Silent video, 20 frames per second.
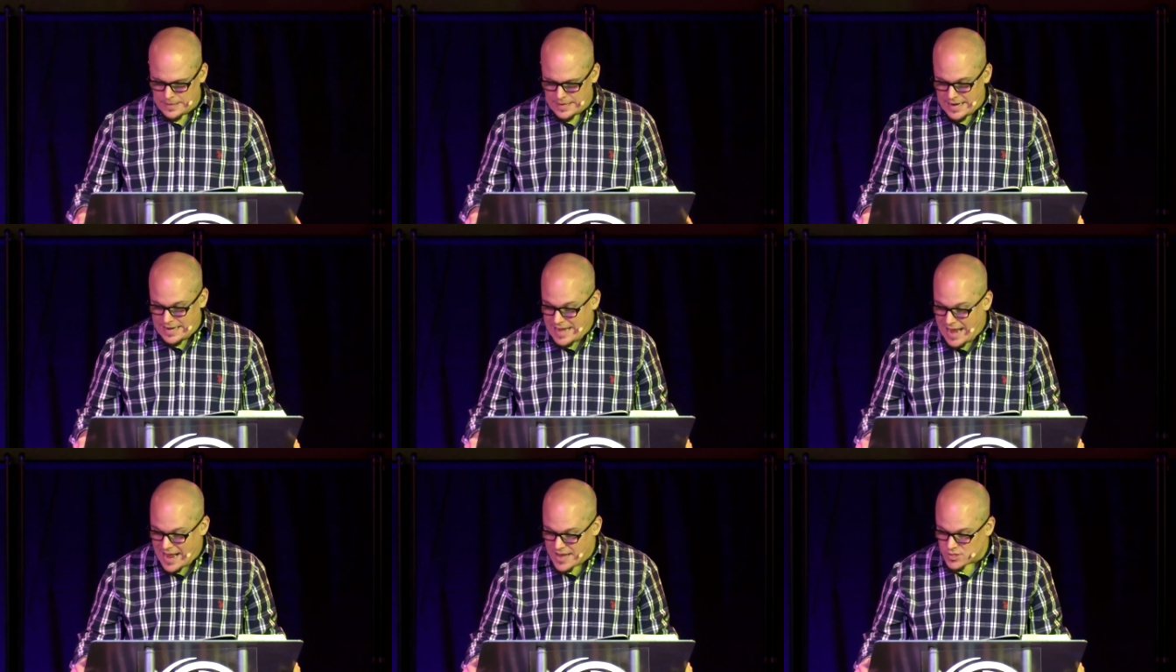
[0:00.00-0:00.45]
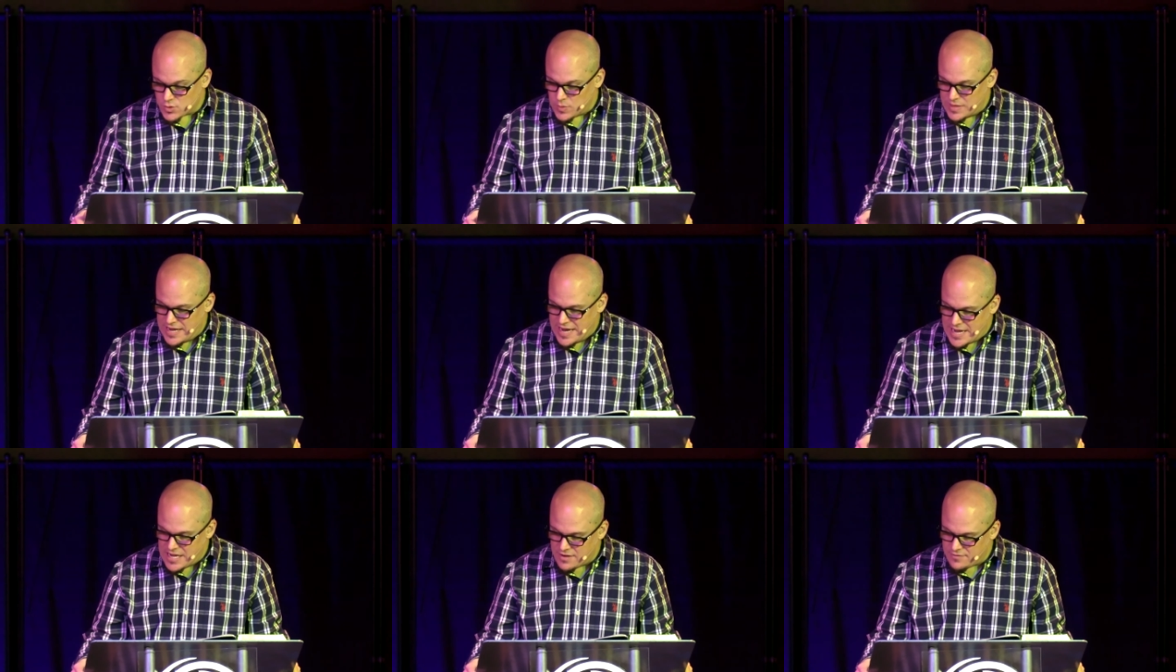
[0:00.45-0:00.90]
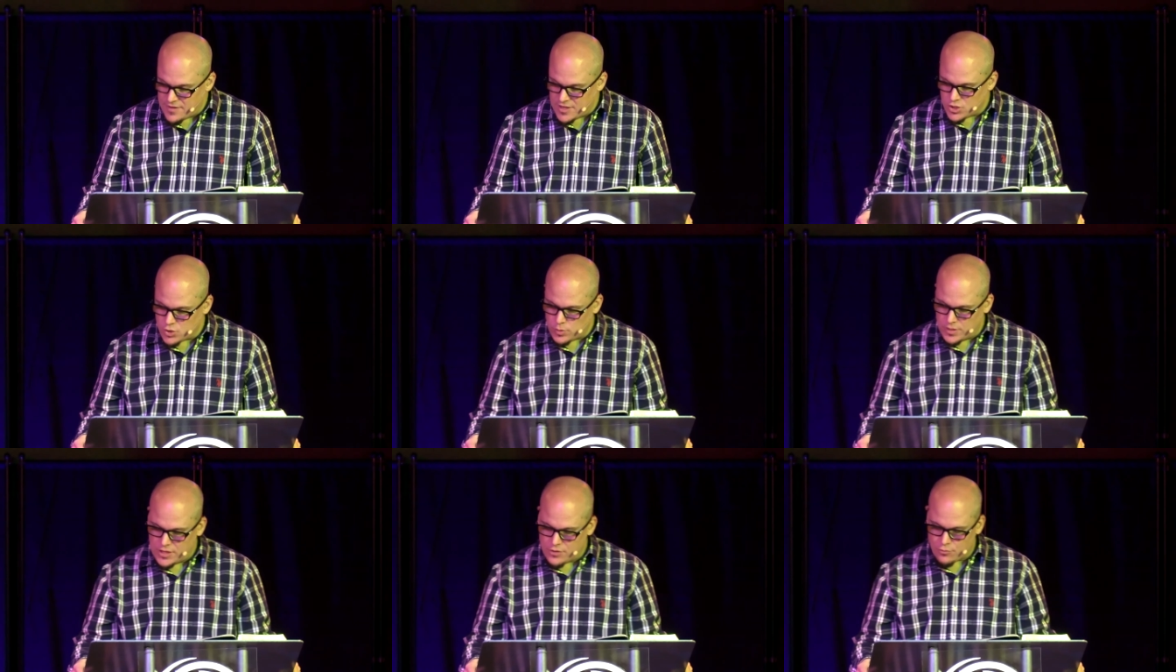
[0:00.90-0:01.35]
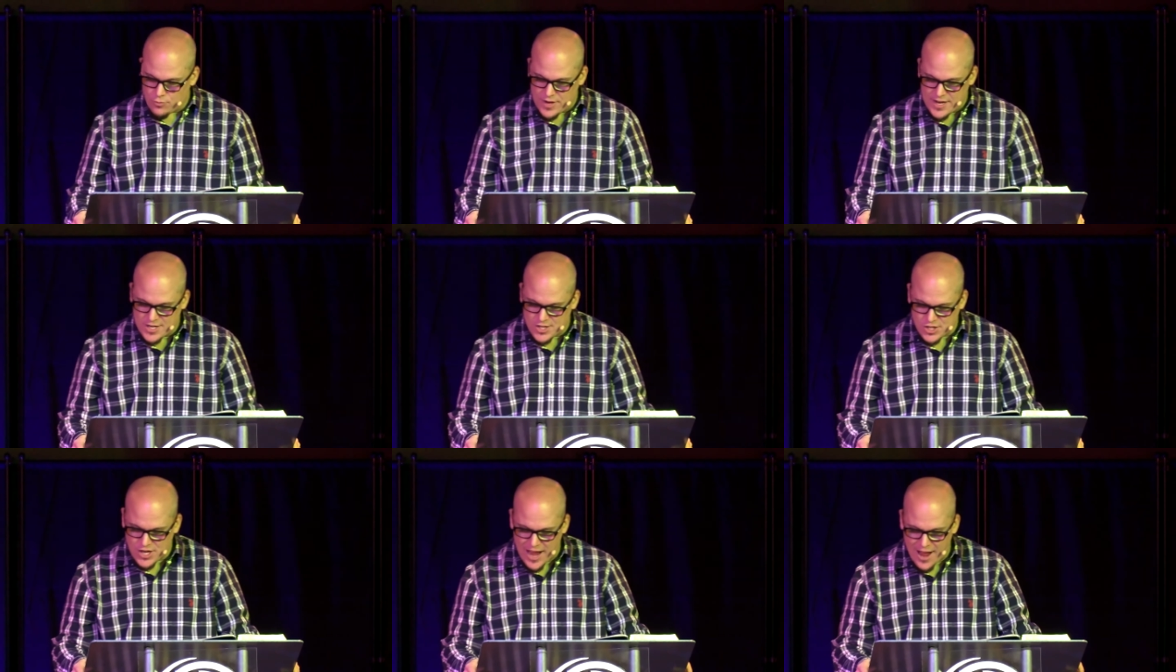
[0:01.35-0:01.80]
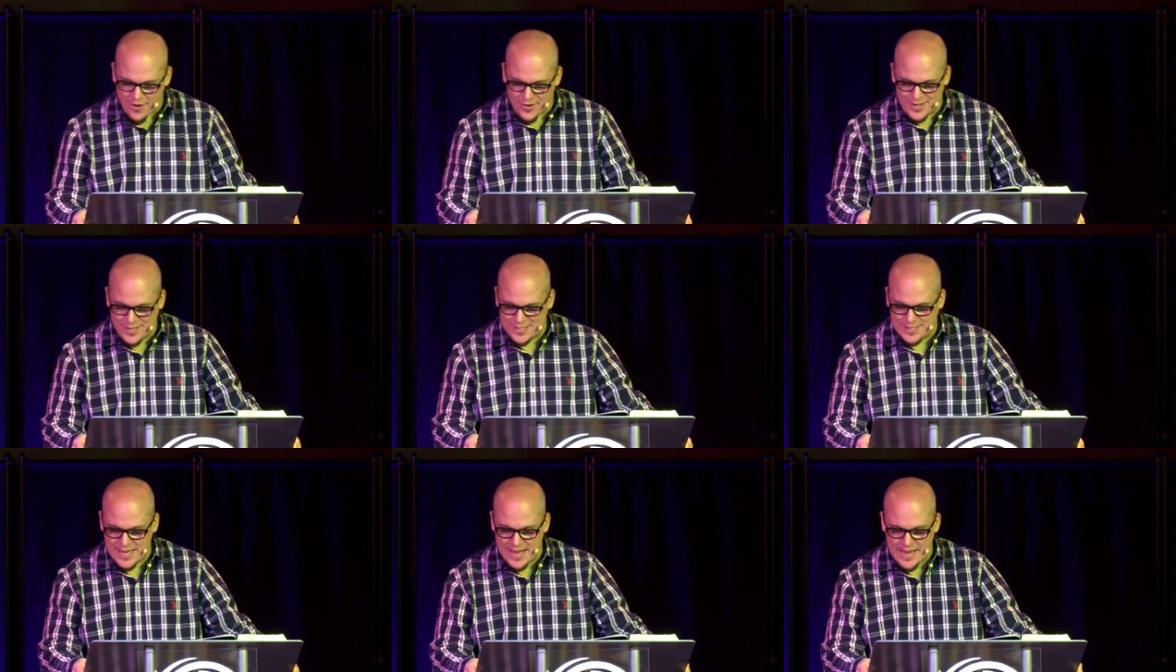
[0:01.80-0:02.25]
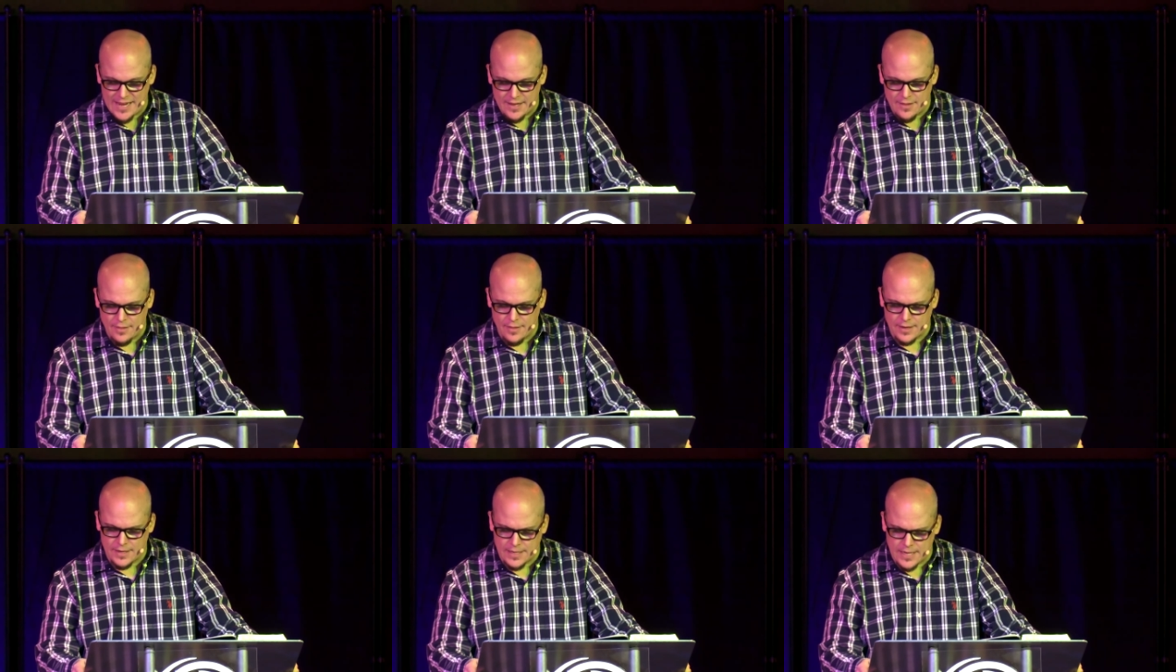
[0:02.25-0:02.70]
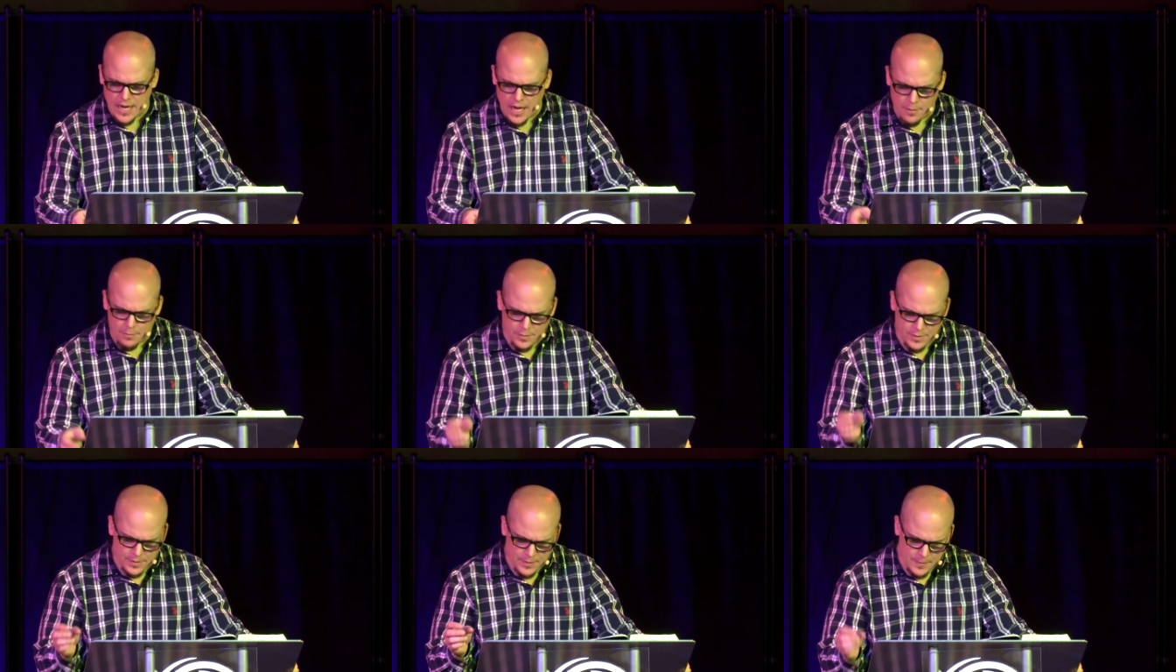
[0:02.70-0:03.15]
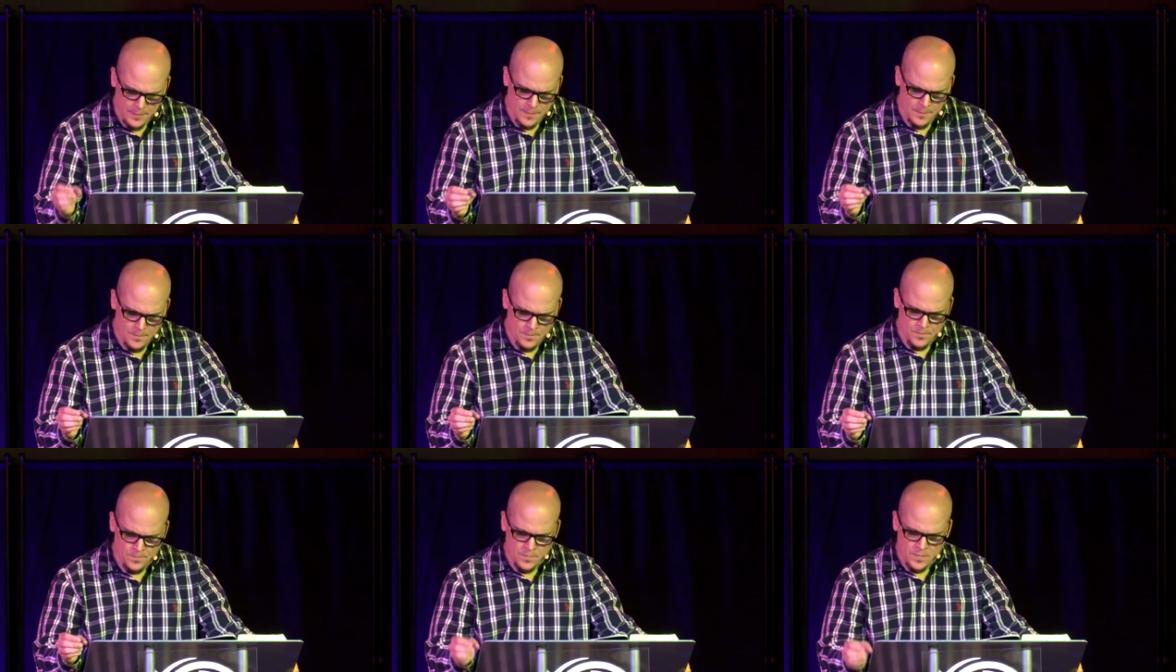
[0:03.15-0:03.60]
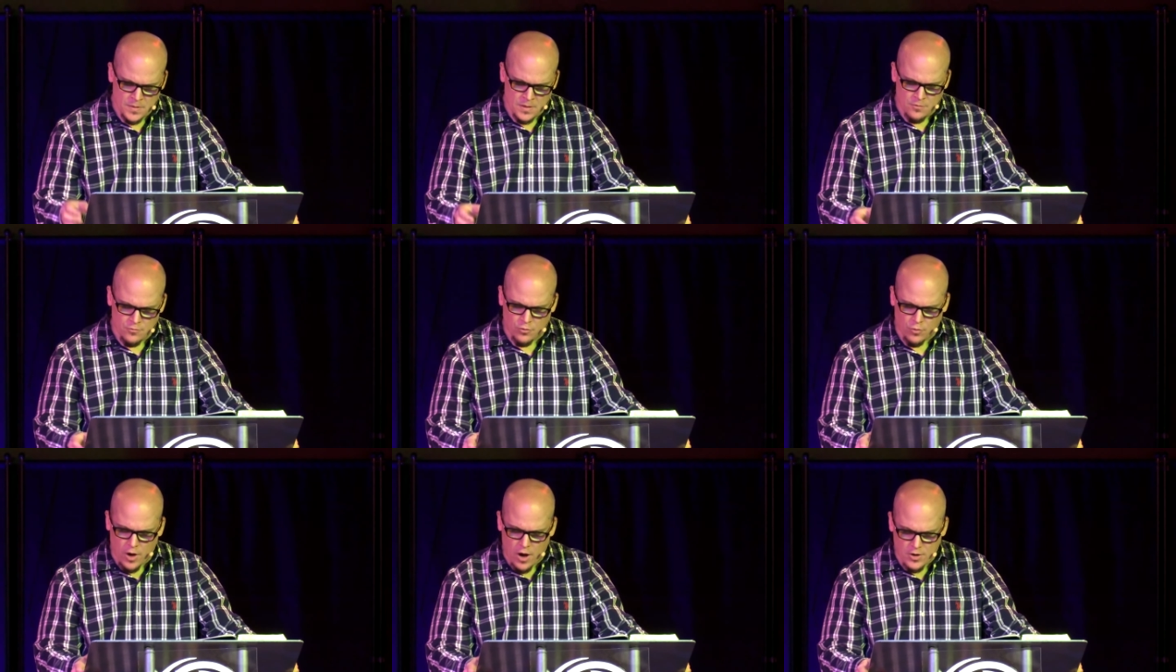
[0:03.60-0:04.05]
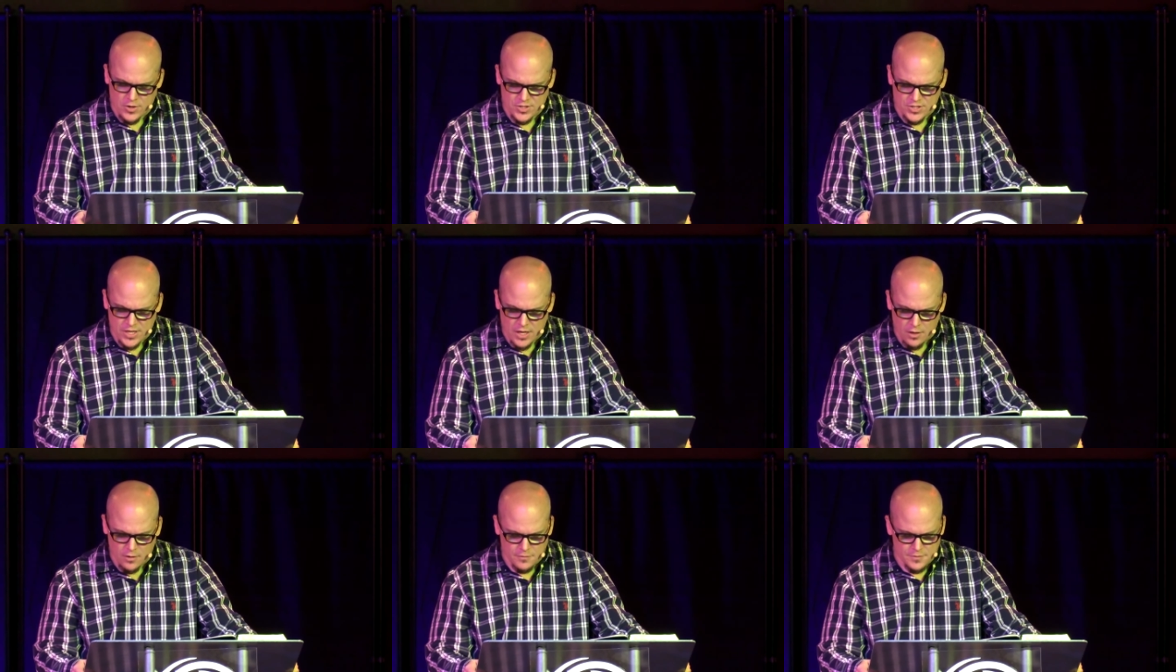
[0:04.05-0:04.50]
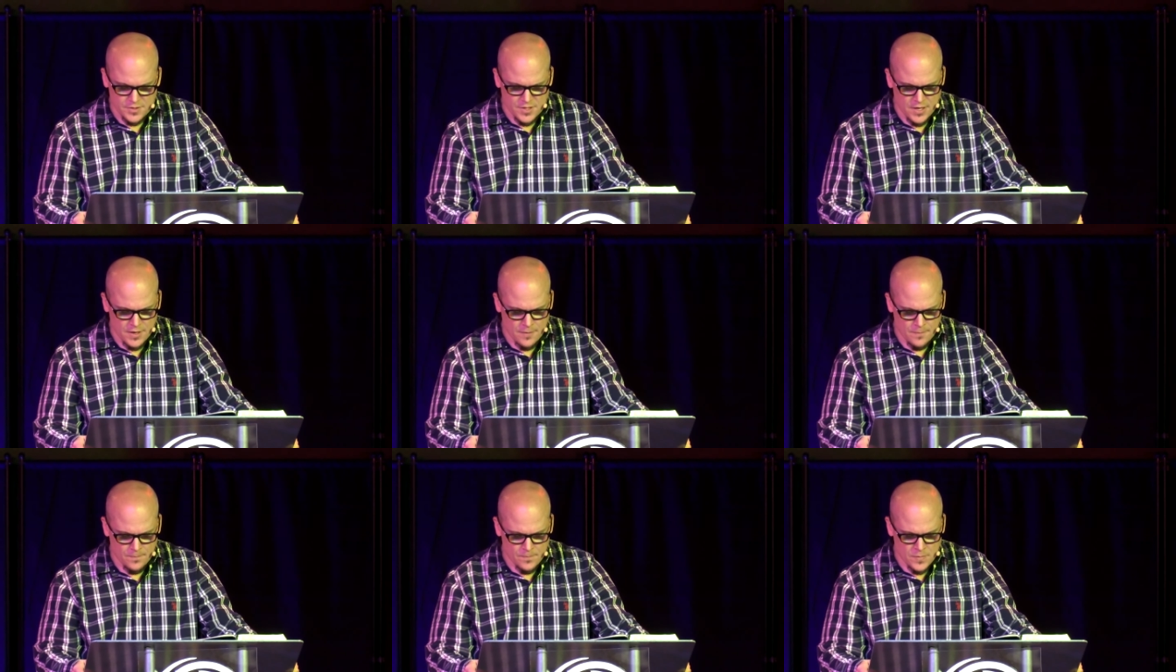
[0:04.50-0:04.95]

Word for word: And as we individually reach out and take the cup for ourselves,